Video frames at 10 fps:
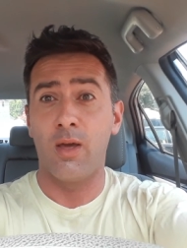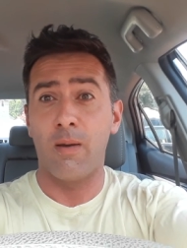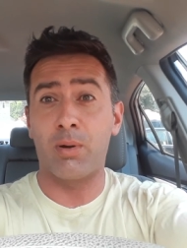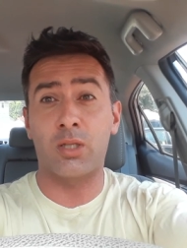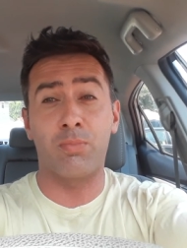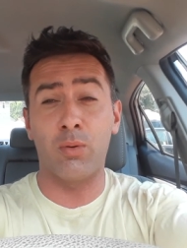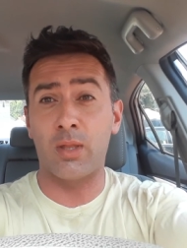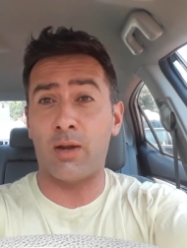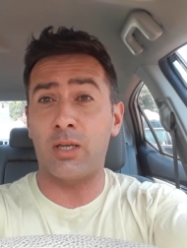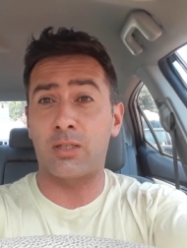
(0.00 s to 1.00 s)
But to be
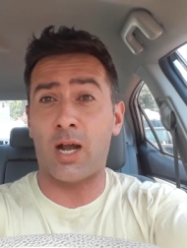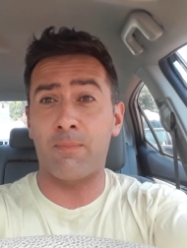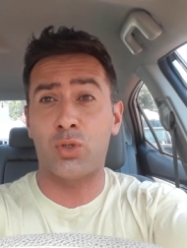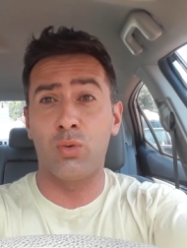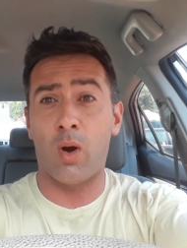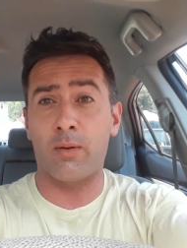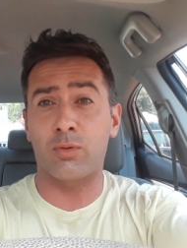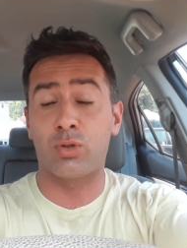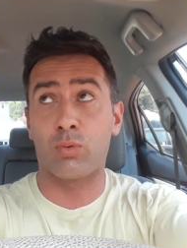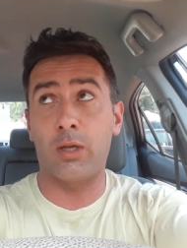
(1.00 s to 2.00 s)
without your top two wide,
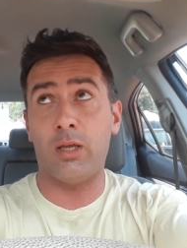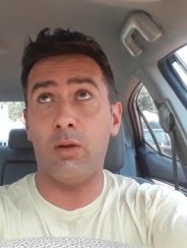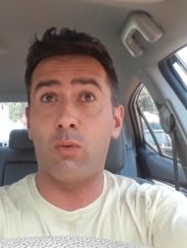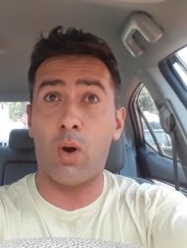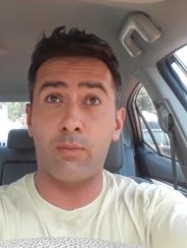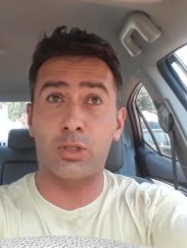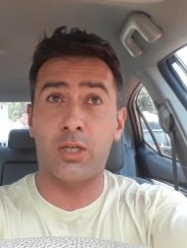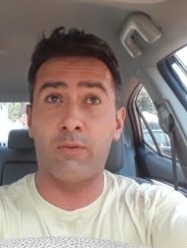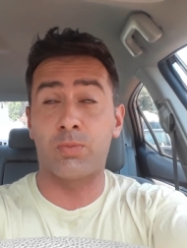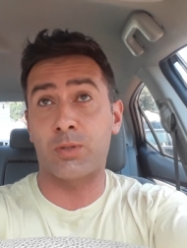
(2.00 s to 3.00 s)
three wide
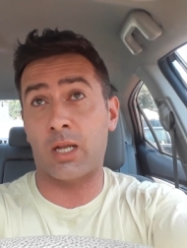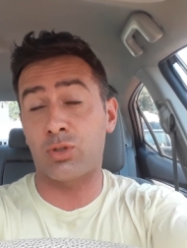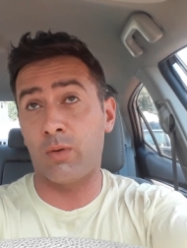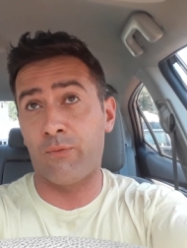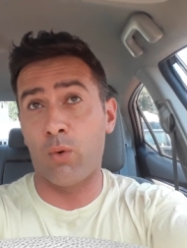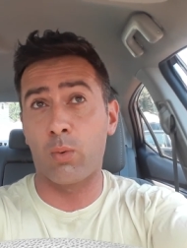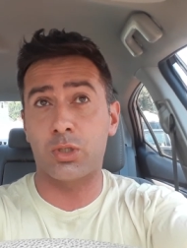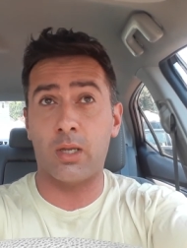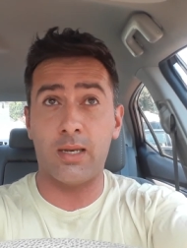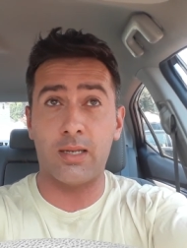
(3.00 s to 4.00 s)
receivers, potentially four with
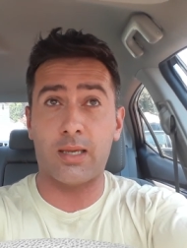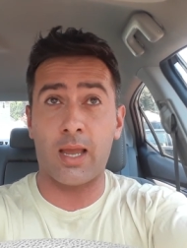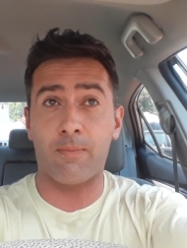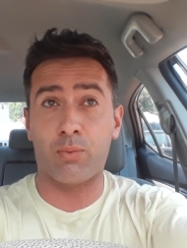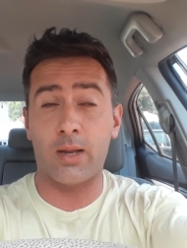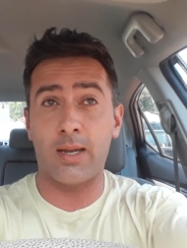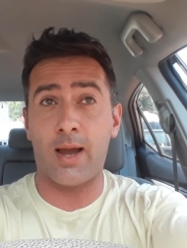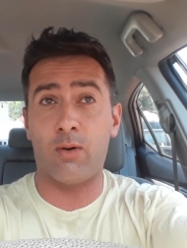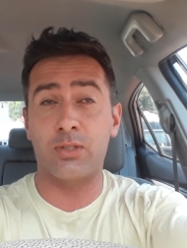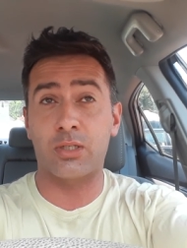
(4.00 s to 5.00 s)
Slayton in camp right
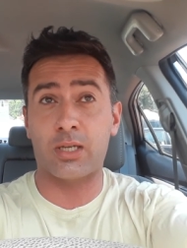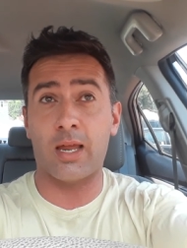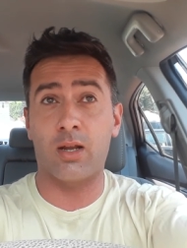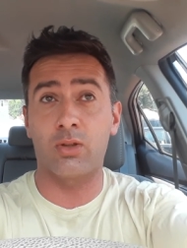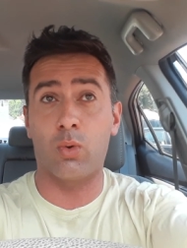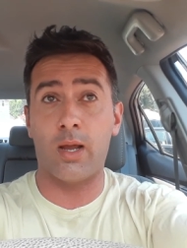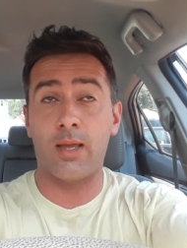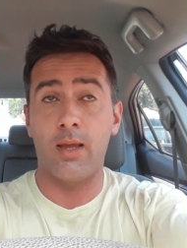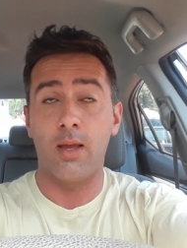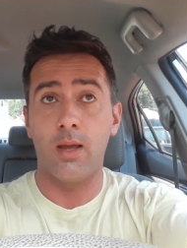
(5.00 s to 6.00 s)
now as it's getting
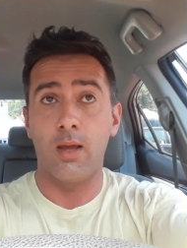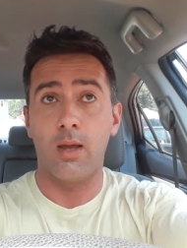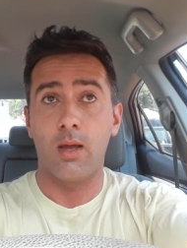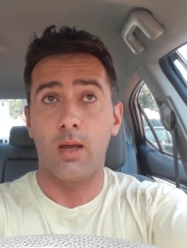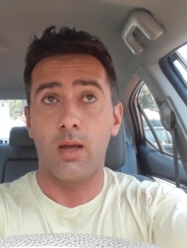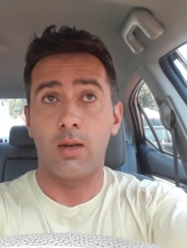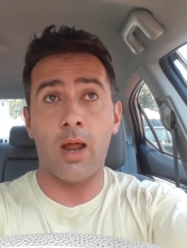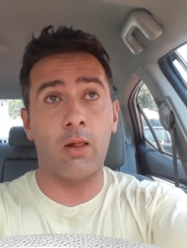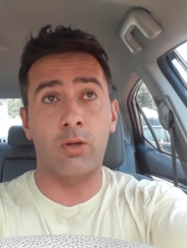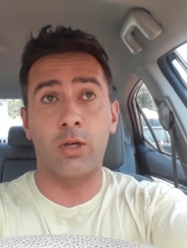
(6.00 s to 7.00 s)
underway,
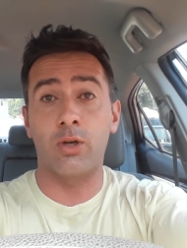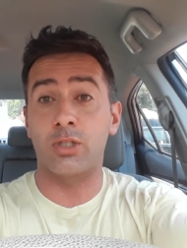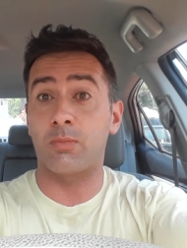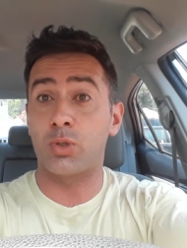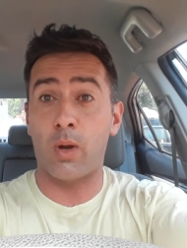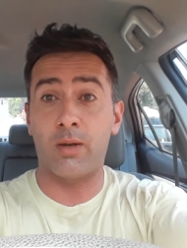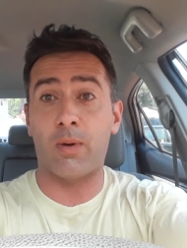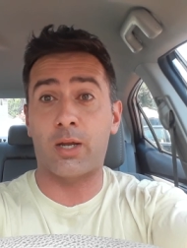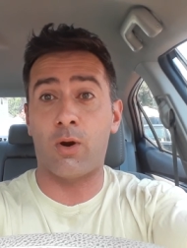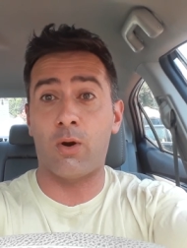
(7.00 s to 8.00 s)
not looking good as I'm sweating in
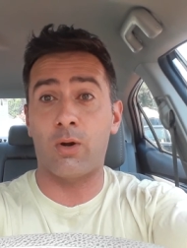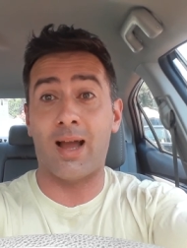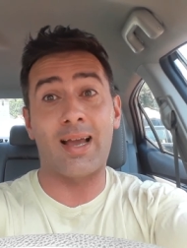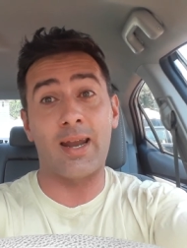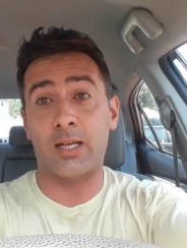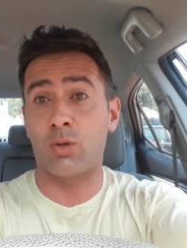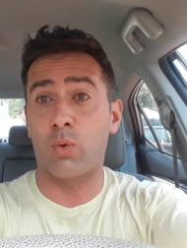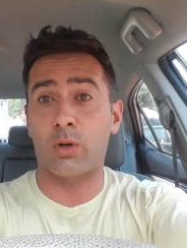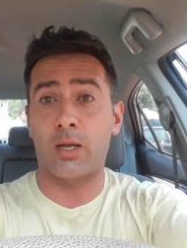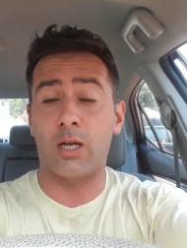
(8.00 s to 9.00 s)
my car. I got to get to
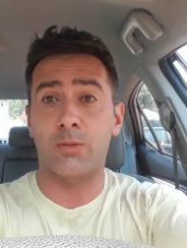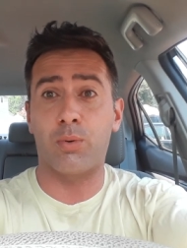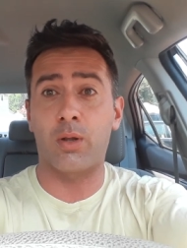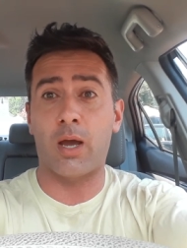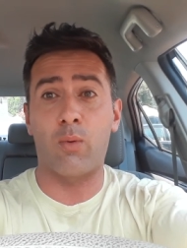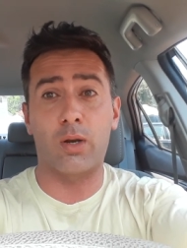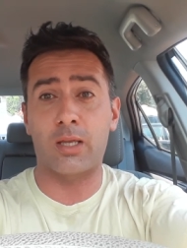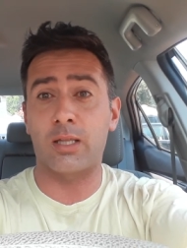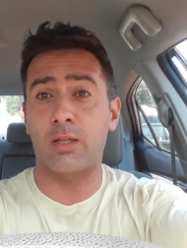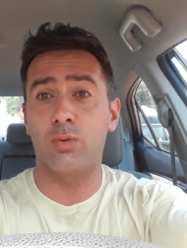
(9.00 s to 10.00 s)
work, guys, but I wanted to
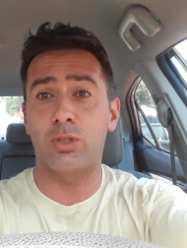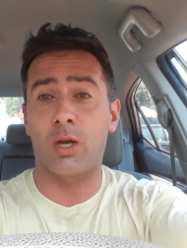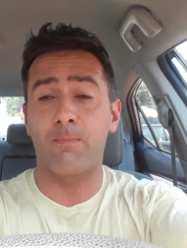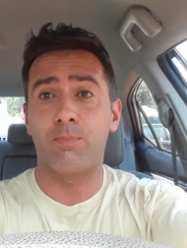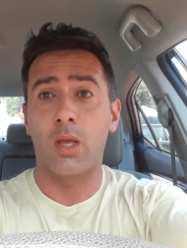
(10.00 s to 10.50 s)
get the news up.